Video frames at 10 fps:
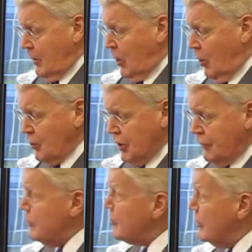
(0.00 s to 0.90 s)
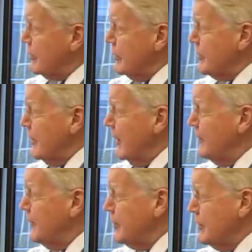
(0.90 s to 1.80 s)
ocean resources and
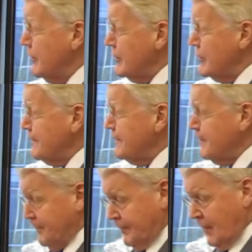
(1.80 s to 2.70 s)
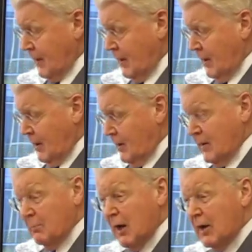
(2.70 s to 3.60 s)
fisheries,
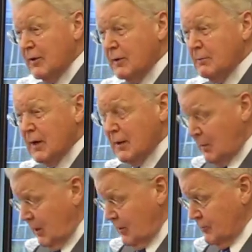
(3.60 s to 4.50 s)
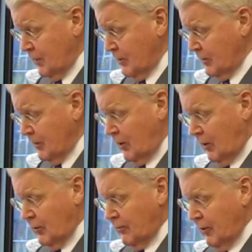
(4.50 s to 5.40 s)
the marine management, and
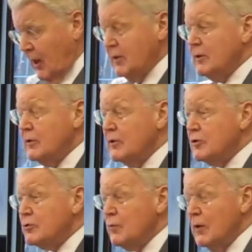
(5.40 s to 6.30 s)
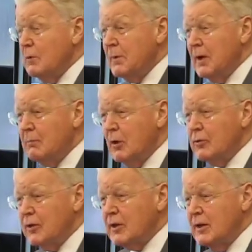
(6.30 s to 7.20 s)
other related issues will be
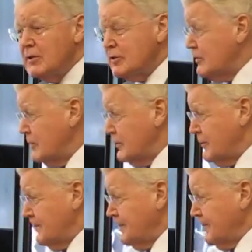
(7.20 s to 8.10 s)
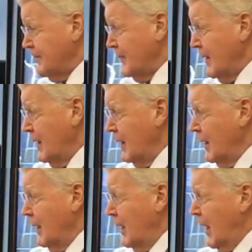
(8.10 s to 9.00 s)
among the key sessions.
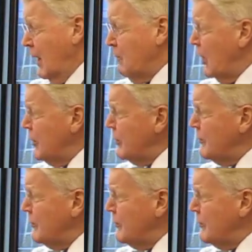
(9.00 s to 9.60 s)
And one of the